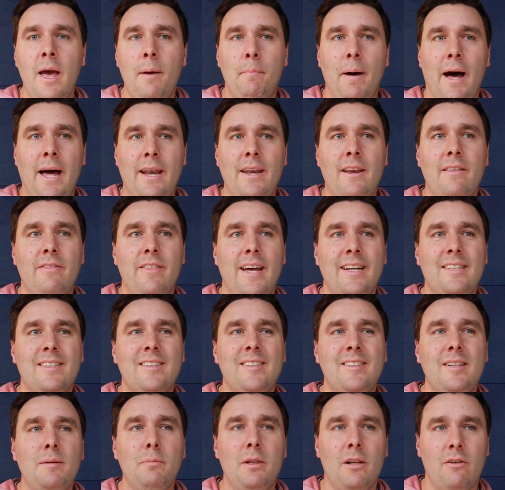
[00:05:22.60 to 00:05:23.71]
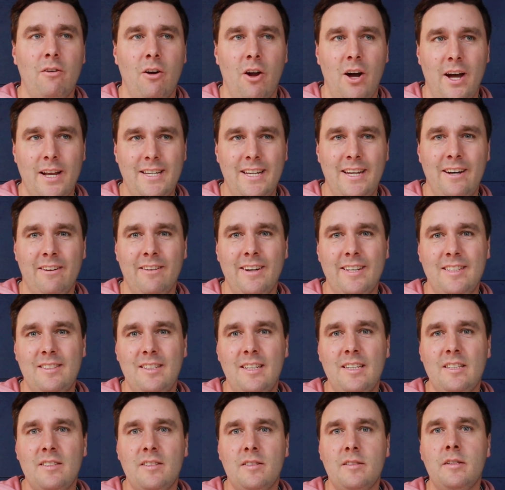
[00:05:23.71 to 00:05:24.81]
but that similar idea
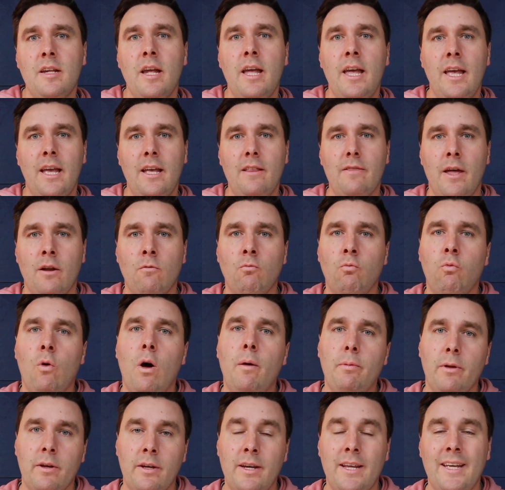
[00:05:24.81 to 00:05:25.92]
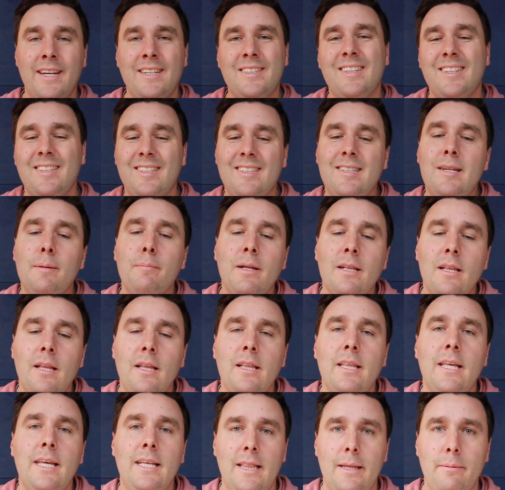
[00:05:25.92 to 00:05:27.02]
exists in that Robin is
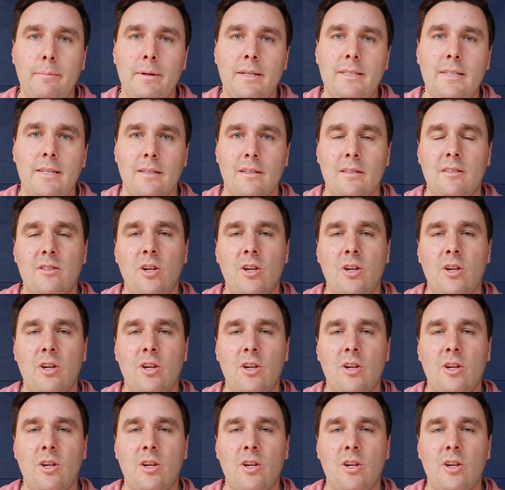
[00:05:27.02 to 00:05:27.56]
similarly limited.